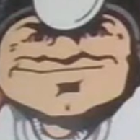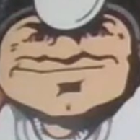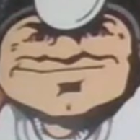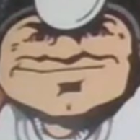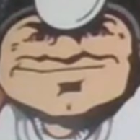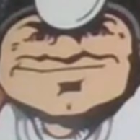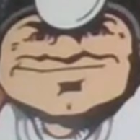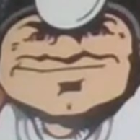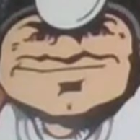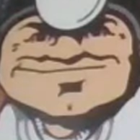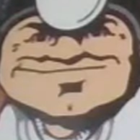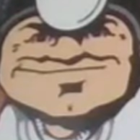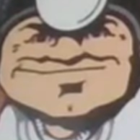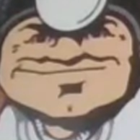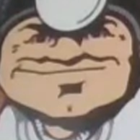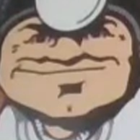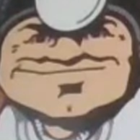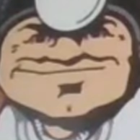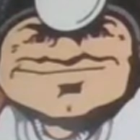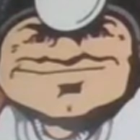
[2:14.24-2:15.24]

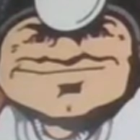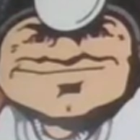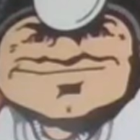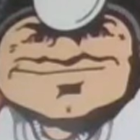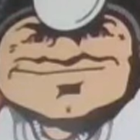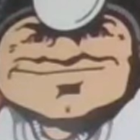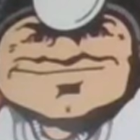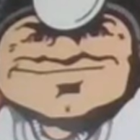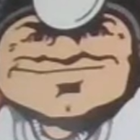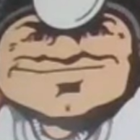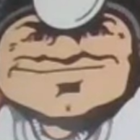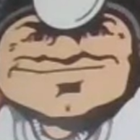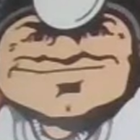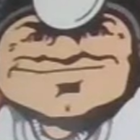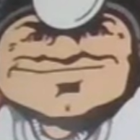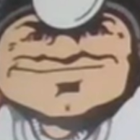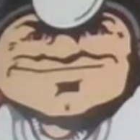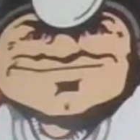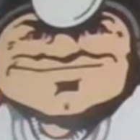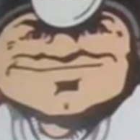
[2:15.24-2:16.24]

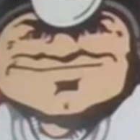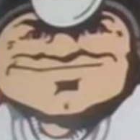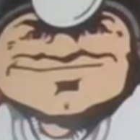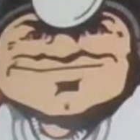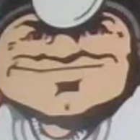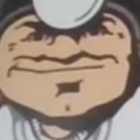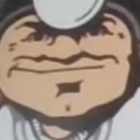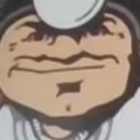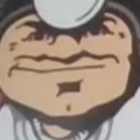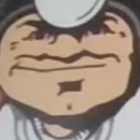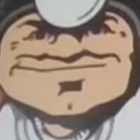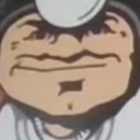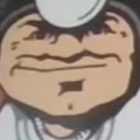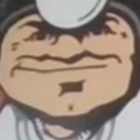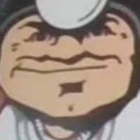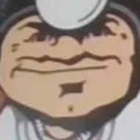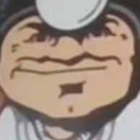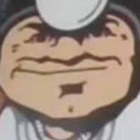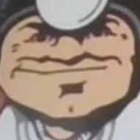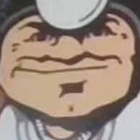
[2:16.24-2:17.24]

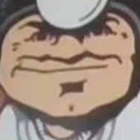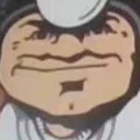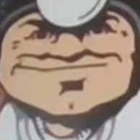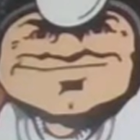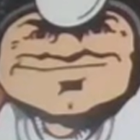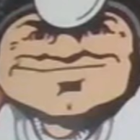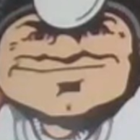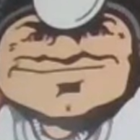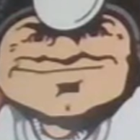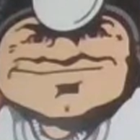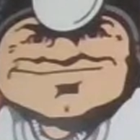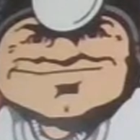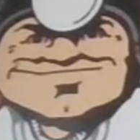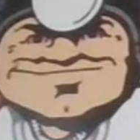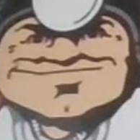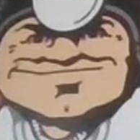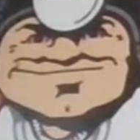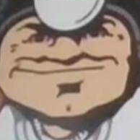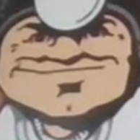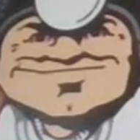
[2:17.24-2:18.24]

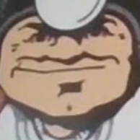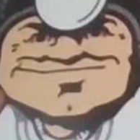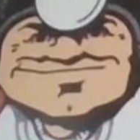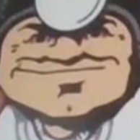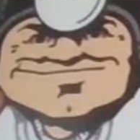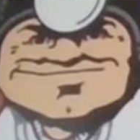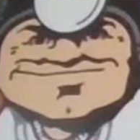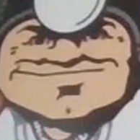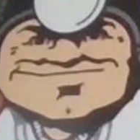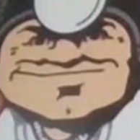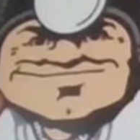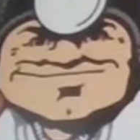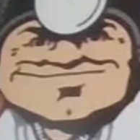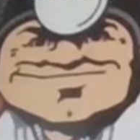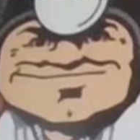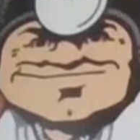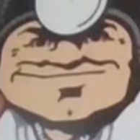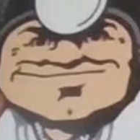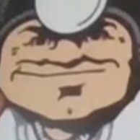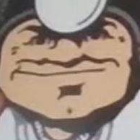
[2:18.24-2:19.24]

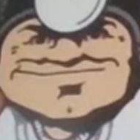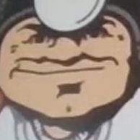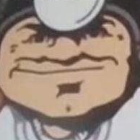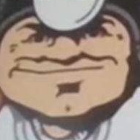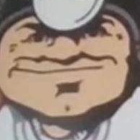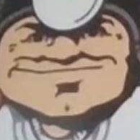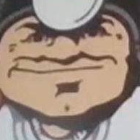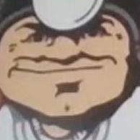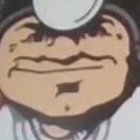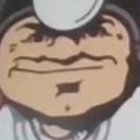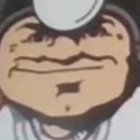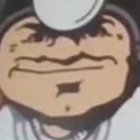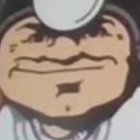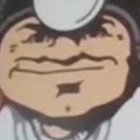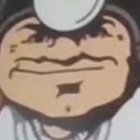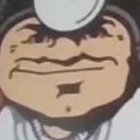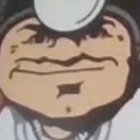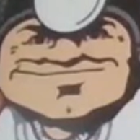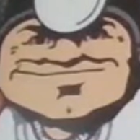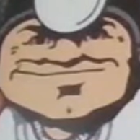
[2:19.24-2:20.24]

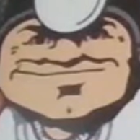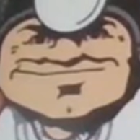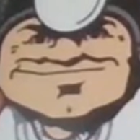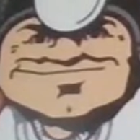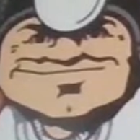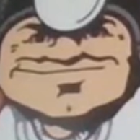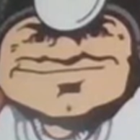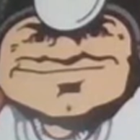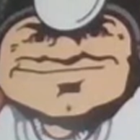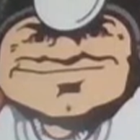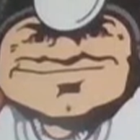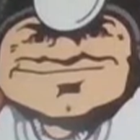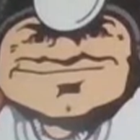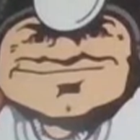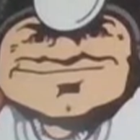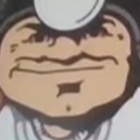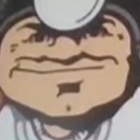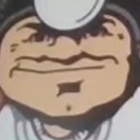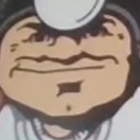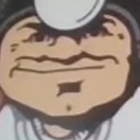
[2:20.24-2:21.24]

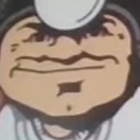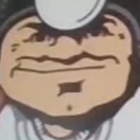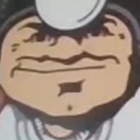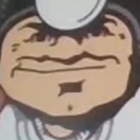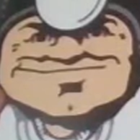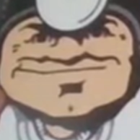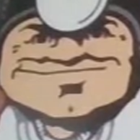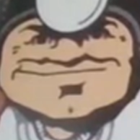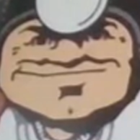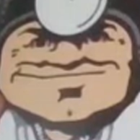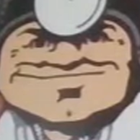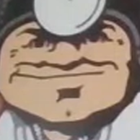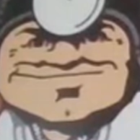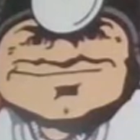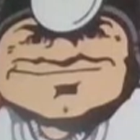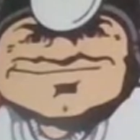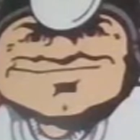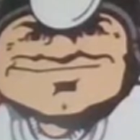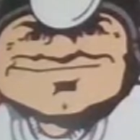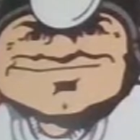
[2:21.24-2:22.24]
No words are spoken by the person on screen.